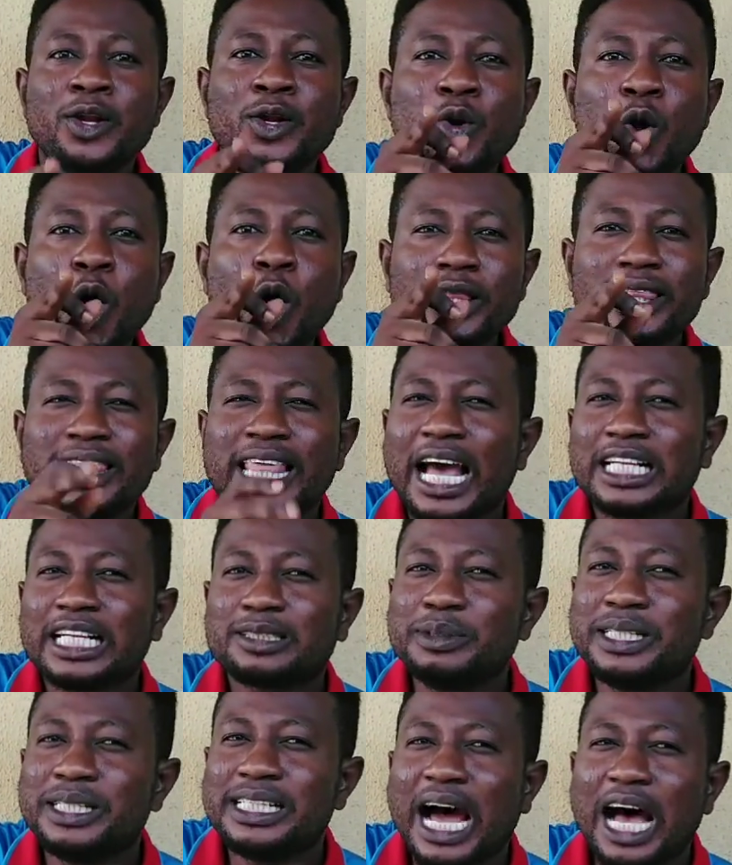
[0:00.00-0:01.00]
no
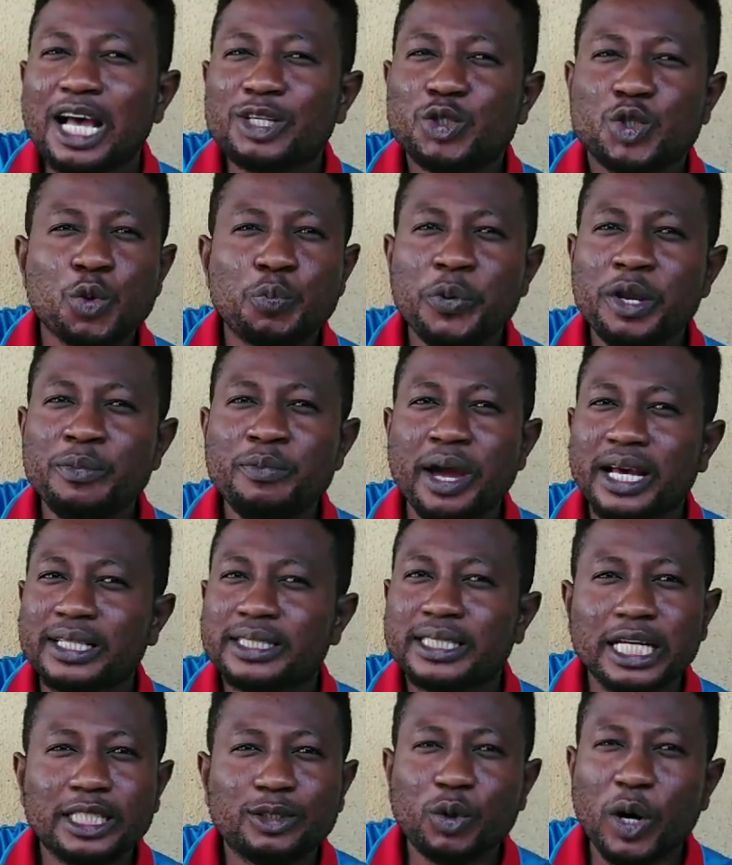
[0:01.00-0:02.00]
text me that stupid
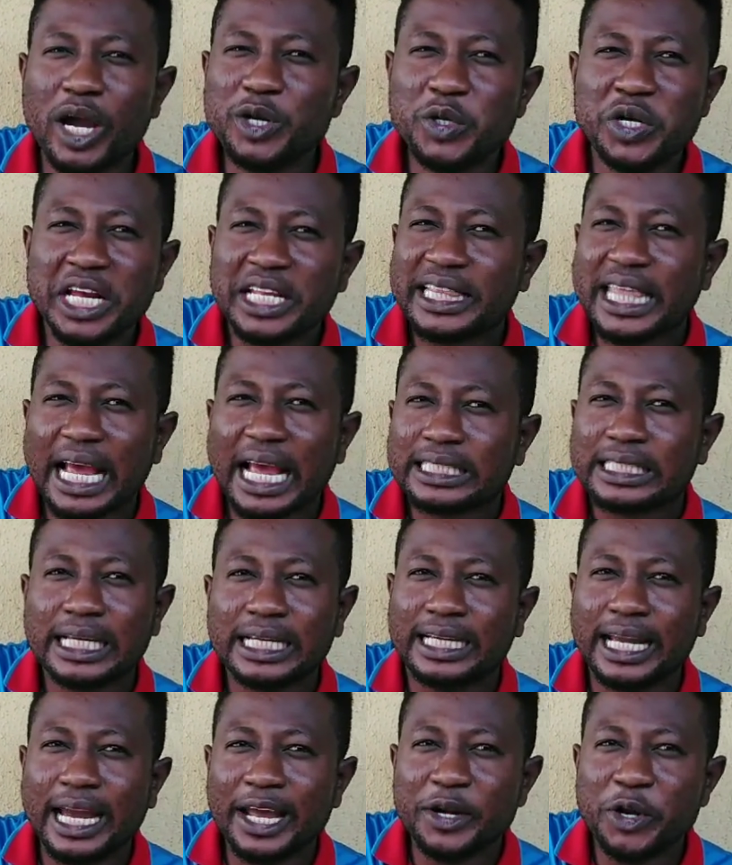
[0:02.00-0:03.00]
message where you dey text
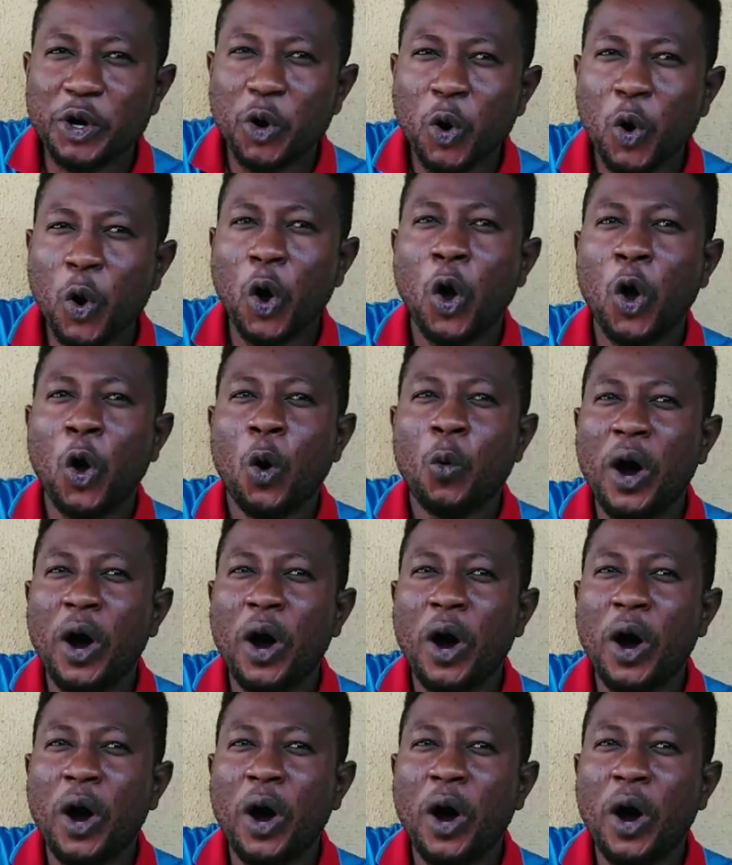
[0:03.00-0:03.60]
again, yo.